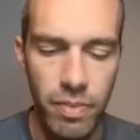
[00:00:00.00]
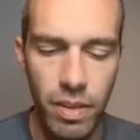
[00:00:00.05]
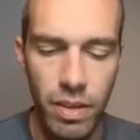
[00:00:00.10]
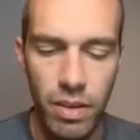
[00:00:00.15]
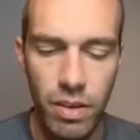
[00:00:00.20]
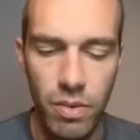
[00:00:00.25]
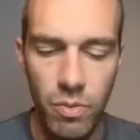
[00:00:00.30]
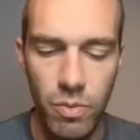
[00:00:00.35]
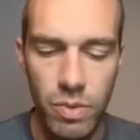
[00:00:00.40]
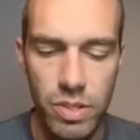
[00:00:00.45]

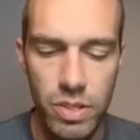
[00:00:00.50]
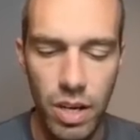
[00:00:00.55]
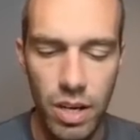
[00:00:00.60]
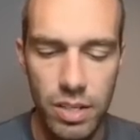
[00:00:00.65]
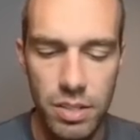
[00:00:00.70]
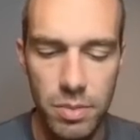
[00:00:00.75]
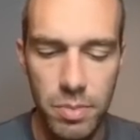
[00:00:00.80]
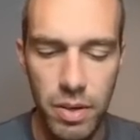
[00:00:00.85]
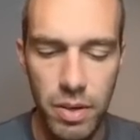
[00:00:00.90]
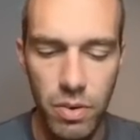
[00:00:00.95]

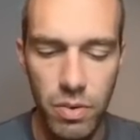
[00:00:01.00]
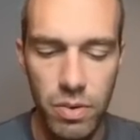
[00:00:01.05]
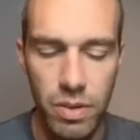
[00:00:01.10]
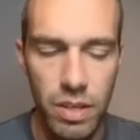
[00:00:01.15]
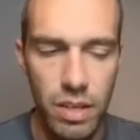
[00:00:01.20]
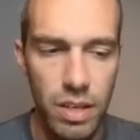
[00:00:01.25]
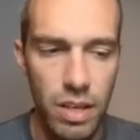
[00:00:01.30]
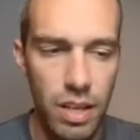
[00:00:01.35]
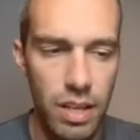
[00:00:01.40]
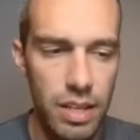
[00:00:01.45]

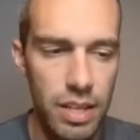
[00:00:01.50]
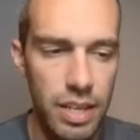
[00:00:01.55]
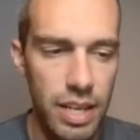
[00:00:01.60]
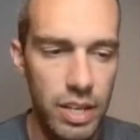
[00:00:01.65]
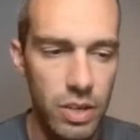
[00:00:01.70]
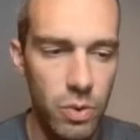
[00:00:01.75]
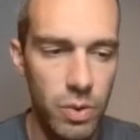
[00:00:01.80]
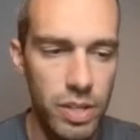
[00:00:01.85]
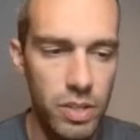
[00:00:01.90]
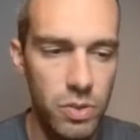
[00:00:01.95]

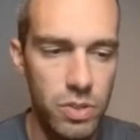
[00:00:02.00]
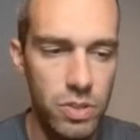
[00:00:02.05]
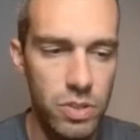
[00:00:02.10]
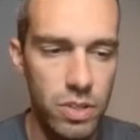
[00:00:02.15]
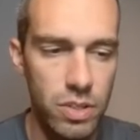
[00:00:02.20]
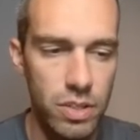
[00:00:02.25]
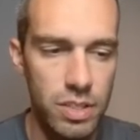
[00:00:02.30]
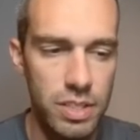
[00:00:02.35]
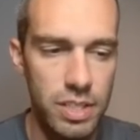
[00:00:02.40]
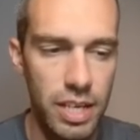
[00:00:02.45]
Nidoqueen to a
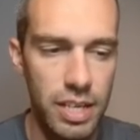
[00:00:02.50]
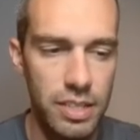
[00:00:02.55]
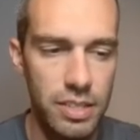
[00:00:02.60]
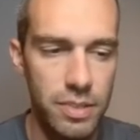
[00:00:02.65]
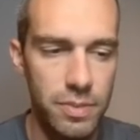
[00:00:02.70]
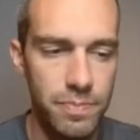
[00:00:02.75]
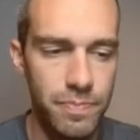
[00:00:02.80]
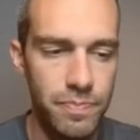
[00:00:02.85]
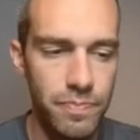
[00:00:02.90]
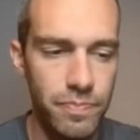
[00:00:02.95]
certain extent.
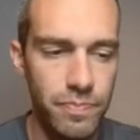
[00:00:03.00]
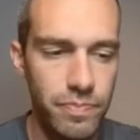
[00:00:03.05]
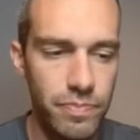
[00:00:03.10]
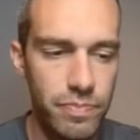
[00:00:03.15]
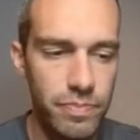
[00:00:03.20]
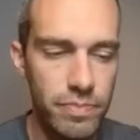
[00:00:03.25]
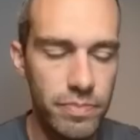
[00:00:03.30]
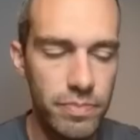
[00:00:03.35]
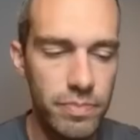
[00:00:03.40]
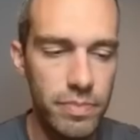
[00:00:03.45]

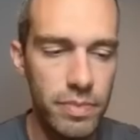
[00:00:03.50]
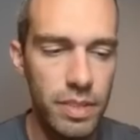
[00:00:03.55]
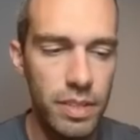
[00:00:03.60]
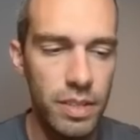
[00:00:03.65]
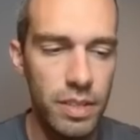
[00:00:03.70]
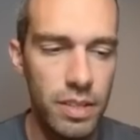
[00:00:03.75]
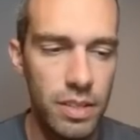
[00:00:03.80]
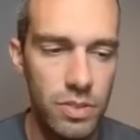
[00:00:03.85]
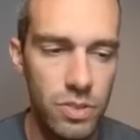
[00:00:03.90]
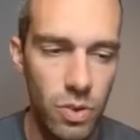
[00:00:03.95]

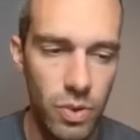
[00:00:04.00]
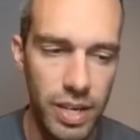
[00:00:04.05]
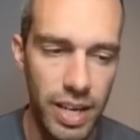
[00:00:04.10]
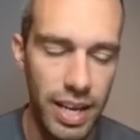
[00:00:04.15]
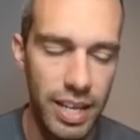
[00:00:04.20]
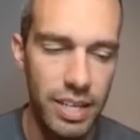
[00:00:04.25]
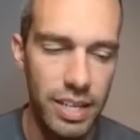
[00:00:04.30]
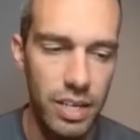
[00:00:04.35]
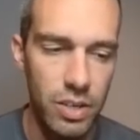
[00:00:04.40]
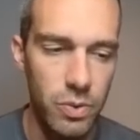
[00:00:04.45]
So
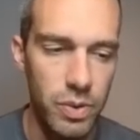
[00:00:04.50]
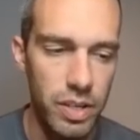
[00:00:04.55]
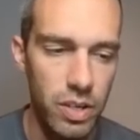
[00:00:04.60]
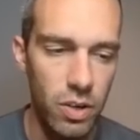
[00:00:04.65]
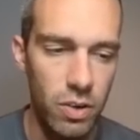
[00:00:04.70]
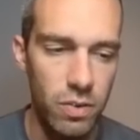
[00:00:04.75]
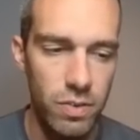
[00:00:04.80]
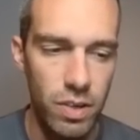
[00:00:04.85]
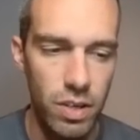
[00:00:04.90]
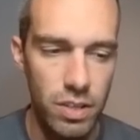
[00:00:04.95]
again, Nidoqueen
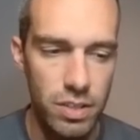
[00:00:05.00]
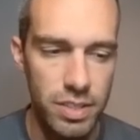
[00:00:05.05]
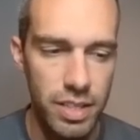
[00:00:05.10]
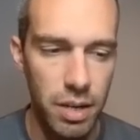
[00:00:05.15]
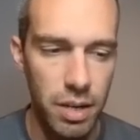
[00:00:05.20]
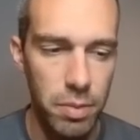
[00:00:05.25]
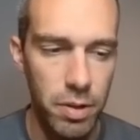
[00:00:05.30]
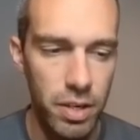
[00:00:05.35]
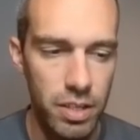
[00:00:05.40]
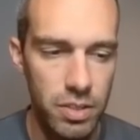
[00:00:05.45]
overall stat
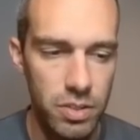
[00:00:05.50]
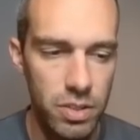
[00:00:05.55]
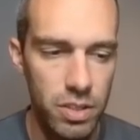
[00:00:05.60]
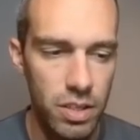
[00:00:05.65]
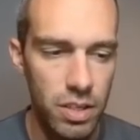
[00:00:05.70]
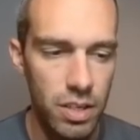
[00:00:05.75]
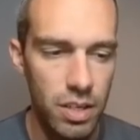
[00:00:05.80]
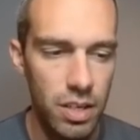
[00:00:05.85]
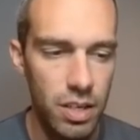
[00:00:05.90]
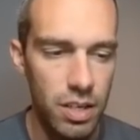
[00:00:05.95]
product,
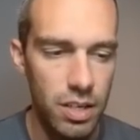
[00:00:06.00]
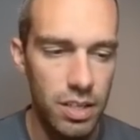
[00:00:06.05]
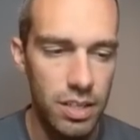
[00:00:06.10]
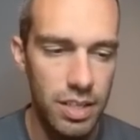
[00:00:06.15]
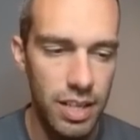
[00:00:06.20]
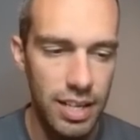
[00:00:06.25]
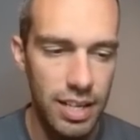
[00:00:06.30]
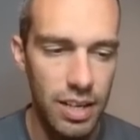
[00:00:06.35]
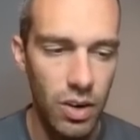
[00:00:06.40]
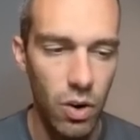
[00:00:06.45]

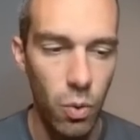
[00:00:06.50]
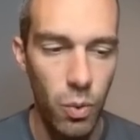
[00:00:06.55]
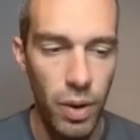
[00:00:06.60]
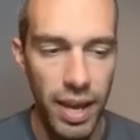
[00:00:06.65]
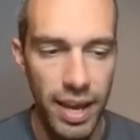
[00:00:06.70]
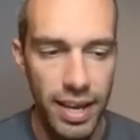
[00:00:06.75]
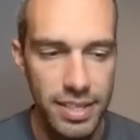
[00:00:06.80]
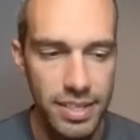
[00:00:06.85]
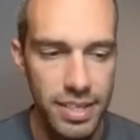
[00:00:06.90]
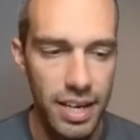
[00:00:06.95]
not
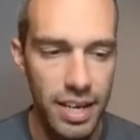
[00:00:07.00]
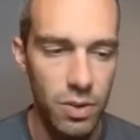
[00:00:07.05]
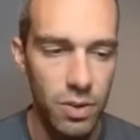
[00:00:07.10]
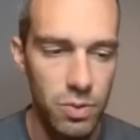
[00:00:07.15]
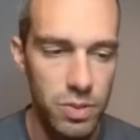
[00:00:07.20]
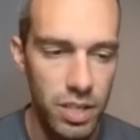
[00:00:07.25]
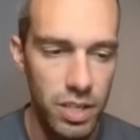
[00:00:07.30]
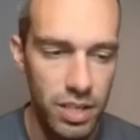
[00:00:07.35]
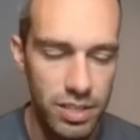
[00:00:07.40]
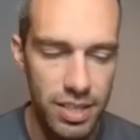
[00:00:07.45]
okay attack,
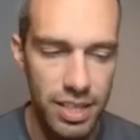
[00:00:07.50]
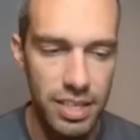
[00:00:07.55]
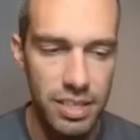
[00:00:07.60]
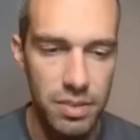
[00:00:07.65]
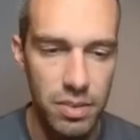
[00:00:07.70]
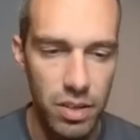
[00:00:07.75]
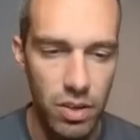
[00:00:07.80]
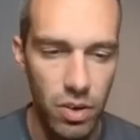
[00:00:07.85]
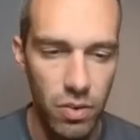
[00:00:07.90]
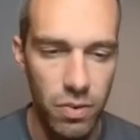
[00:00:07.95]
okay,
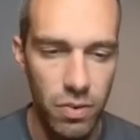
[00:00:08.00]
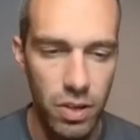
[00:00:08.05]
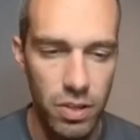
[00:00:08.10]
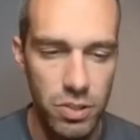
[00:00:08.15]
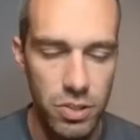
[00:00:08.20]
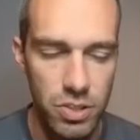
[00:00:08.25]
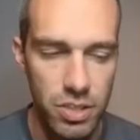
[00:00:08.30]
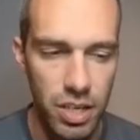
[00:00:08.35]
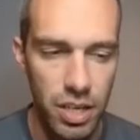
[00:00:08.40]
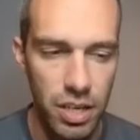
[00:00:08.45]
like overall
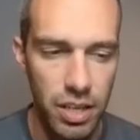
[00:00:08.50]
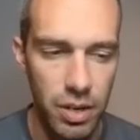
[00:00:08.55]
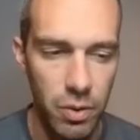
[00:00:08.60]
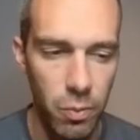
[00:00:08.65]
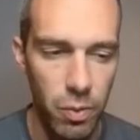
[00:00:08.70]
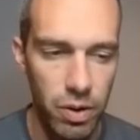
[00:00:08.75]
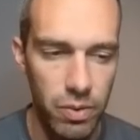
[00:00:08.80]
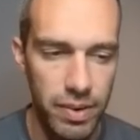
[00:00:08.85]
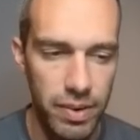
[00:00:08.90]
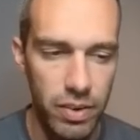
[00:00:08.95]
just kind of like
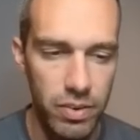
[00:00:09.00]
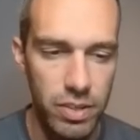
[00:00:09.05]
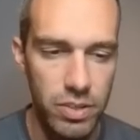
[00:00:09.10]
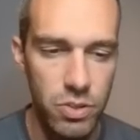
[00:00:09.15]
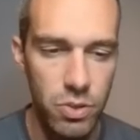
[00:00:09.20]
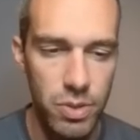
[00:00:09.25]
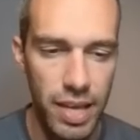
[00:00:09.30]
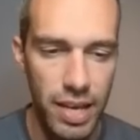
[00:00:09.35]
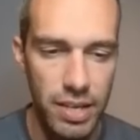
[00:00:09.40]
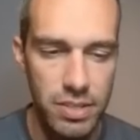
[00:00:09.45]
well-rounded
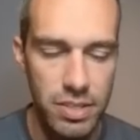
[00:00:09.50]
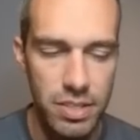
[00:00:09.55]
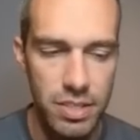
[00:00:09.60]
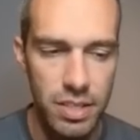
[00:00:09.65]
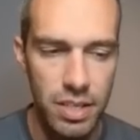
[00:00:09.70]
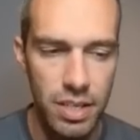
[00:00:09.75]
2000.